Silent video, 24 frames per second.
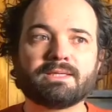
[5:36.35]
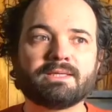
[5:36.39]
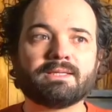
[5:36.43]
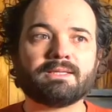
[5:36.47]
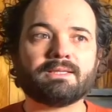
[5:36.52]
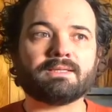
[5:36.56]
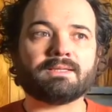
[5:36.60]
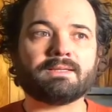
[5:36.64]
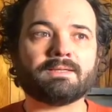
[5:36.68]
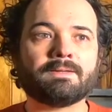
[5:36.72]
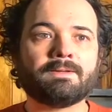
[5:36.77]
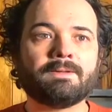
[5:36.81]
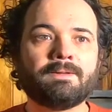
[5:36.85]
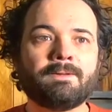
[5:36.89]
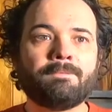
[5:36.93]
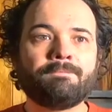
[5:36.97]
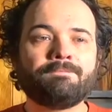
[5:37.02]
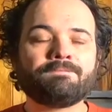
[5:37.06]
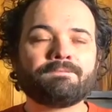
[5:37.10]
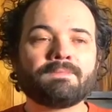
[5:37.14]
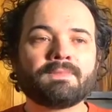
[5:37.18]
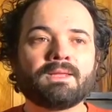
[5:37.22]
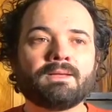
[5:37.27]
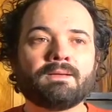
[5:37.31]
in
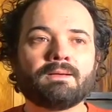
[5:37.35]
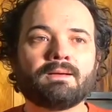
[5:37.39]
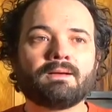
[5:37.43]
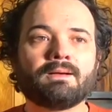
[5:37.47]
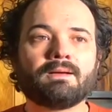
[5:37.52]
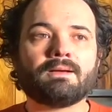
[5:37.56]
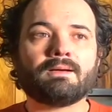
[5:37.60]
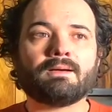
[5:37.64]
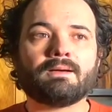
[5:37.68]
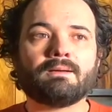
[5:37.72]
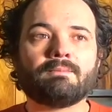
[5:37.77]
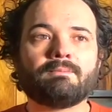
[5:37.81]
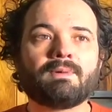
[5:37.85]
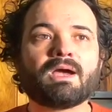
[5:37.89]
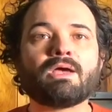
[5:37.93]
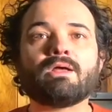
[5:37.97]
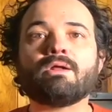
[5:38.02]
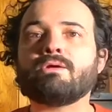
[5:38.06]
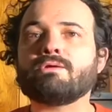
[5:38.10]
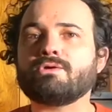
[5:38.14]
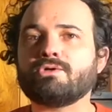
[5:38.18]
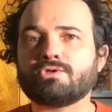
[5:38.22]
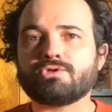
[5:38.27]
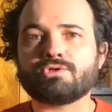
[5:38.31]
uh, by
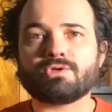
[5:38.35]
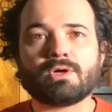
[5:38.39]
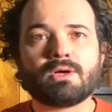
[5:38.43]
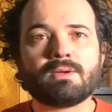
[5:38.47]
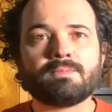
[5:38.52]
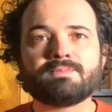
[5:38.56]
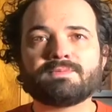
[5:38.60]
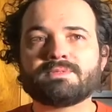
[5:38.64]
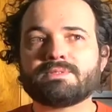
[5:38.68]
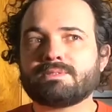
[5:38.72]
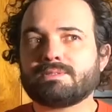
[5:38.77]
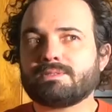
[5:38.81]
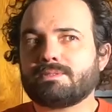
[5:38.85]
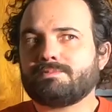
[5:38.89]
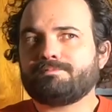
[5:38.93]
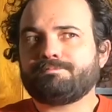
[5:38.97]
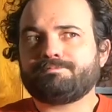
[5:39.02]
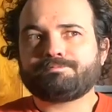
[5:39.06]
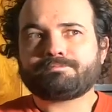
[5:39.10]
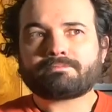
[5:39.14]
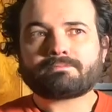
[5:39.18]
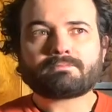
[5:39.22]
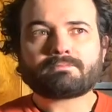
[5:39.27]
alcohol shops,